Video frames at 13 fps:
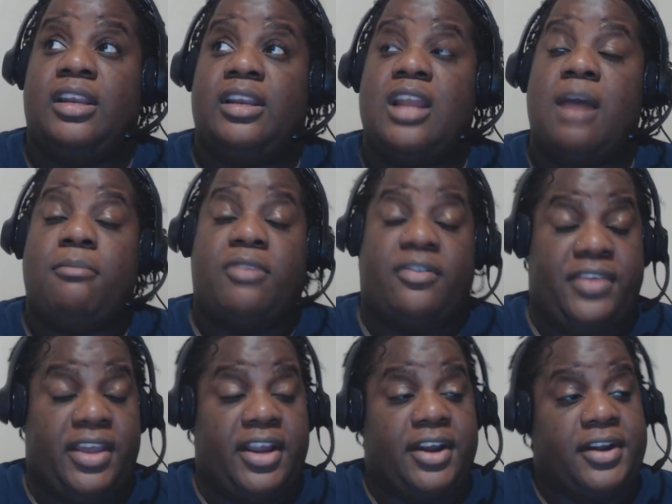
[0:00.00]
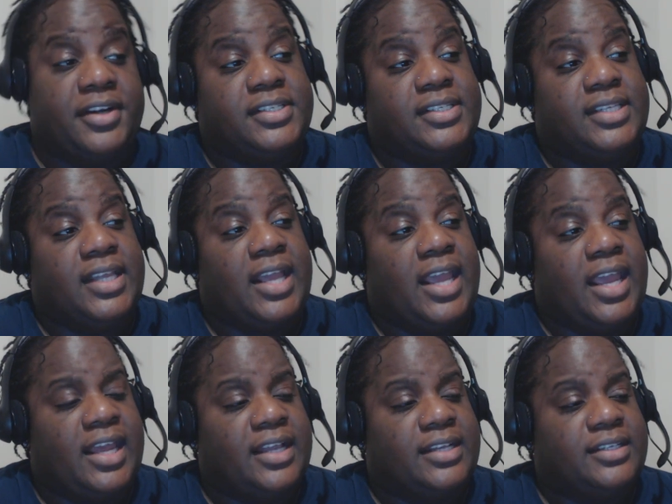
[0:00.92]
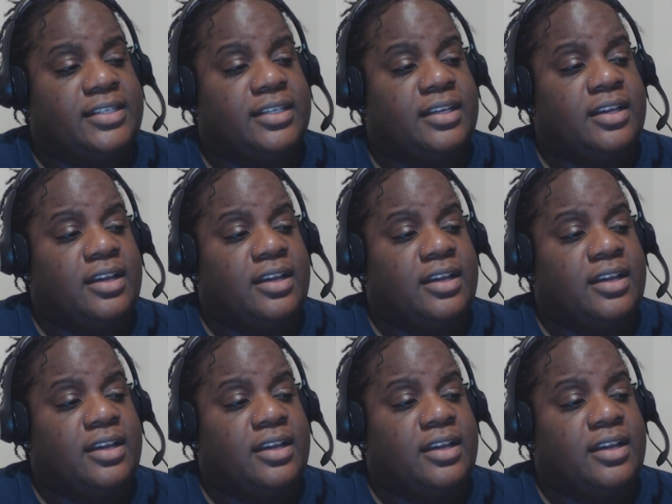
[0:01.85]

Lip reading: number of years. And